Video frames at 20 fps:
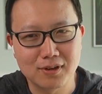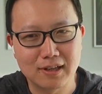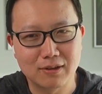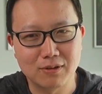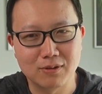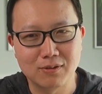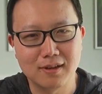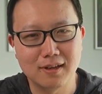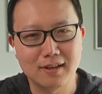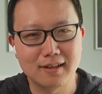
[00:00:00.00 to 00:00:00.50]
Like,
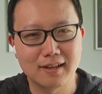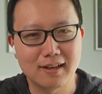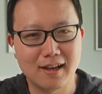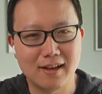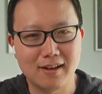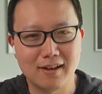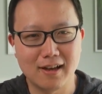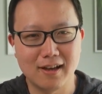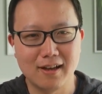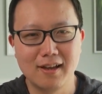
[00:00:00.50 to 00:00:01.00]
do you think like
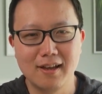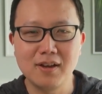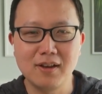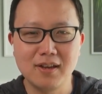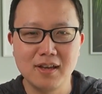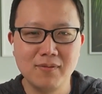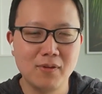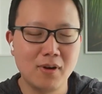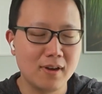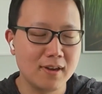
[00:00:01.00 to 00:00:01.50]
how,
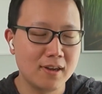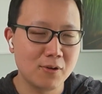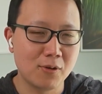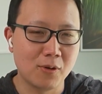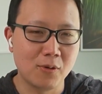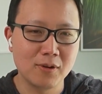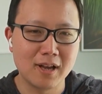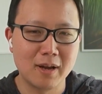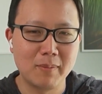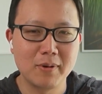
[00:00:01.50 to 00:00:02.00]
even in your
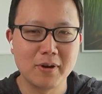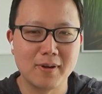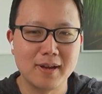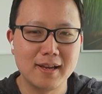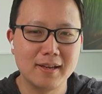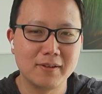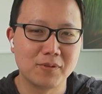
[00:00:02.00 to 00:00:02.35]
own company, right?